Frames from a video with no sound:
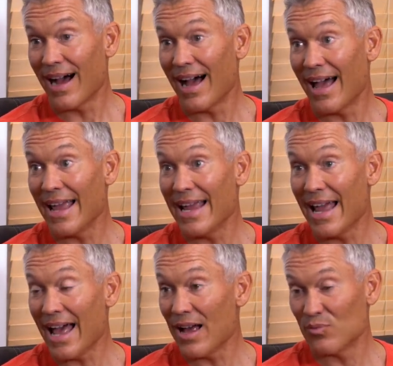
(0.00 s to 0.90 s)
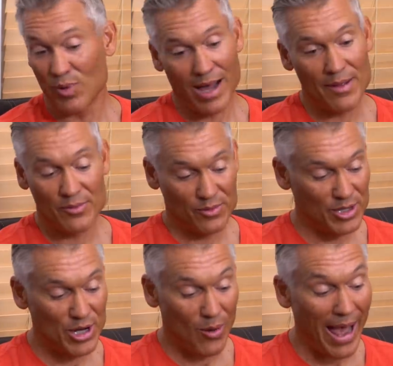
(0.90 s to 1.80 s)
I I
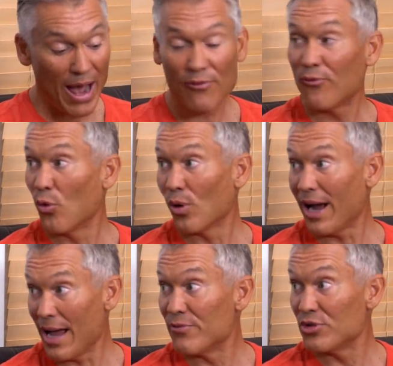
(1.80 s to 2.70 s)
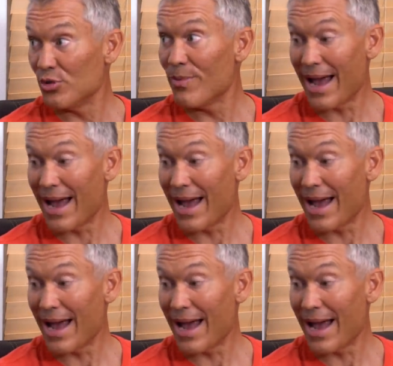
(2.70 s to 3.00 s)
you know have four I have two